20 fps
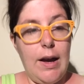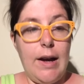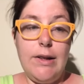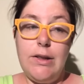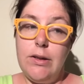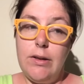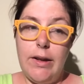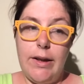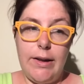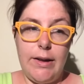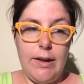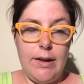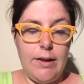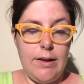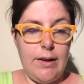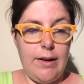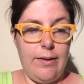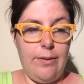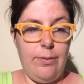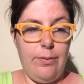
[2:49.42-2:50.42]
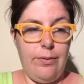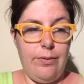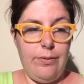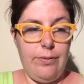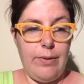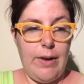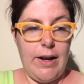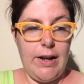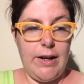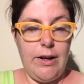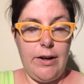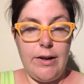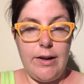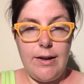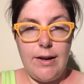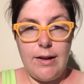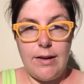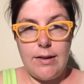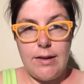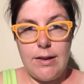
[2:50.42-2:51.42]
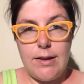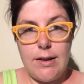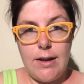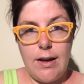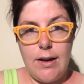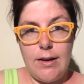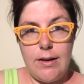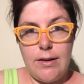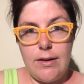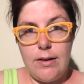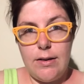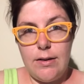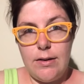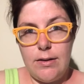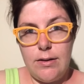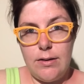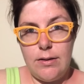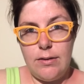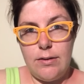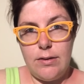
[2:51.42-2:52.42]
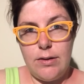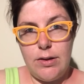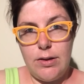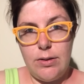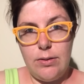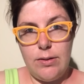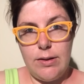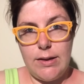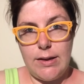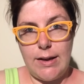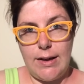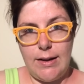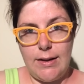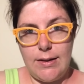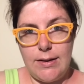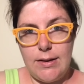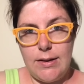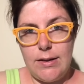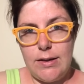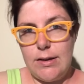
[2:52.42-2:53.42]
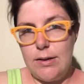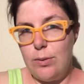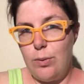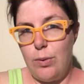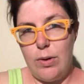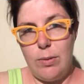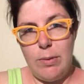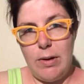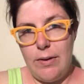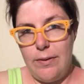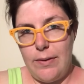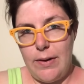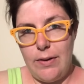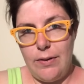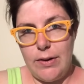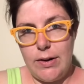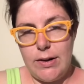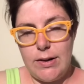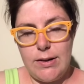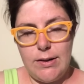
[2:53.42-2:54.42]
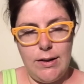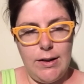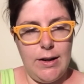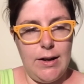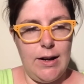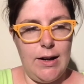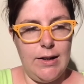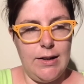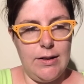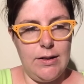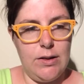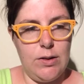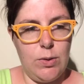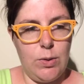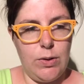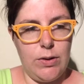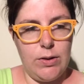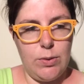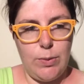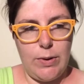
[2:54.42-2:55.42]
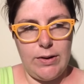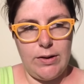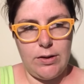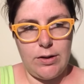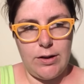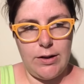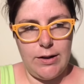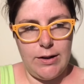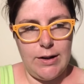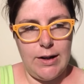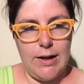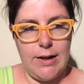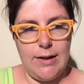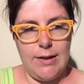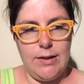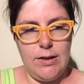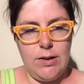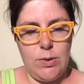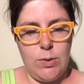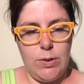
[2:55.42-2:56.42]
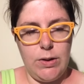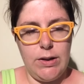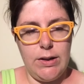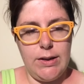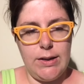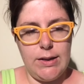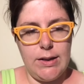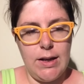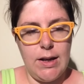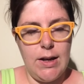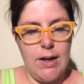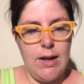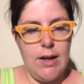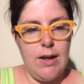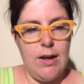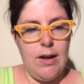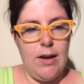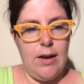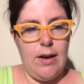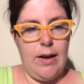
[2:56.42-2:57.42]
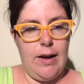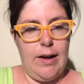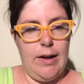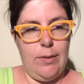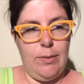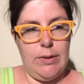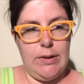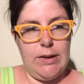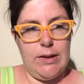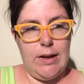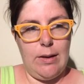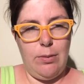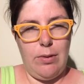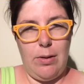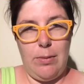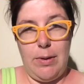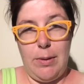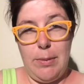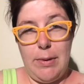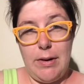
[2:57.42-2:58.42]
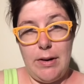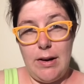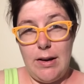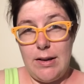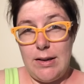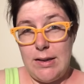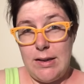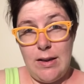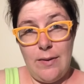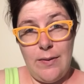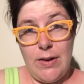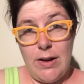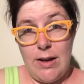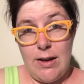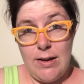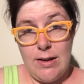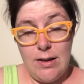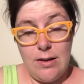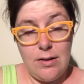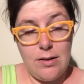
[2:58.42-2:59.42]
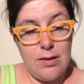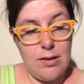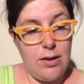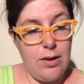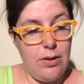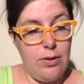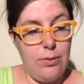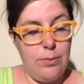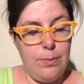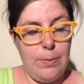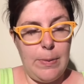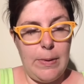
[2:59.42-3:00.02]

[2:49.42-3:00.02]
I do like it. I got it at Suzanne's, one of my favorite Canadian stores, Western Canadian stores. I would say probably about 7-8 years ago.